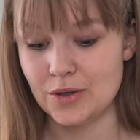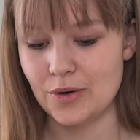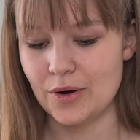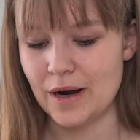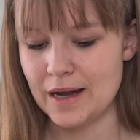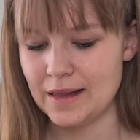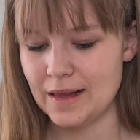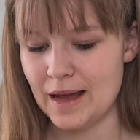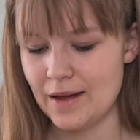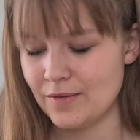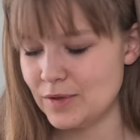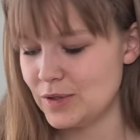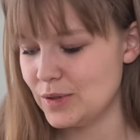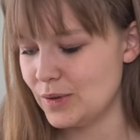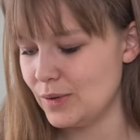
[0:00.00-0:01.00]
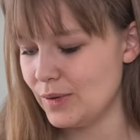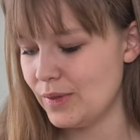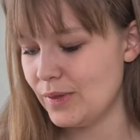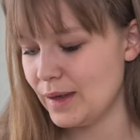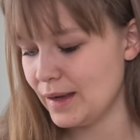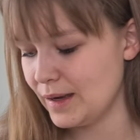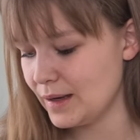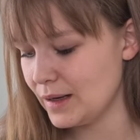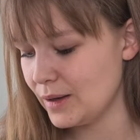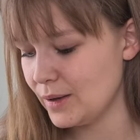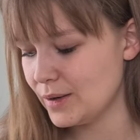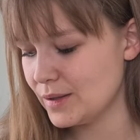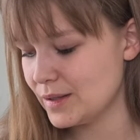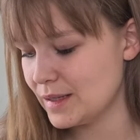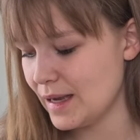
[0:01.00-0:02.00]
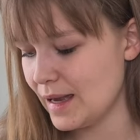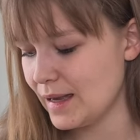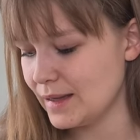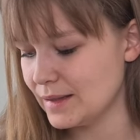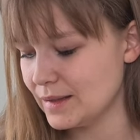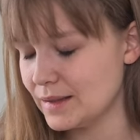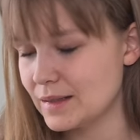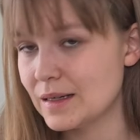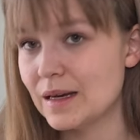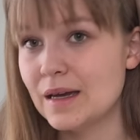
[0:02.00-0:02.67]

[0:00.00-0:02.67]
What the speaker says: or I'll have to think a lot, and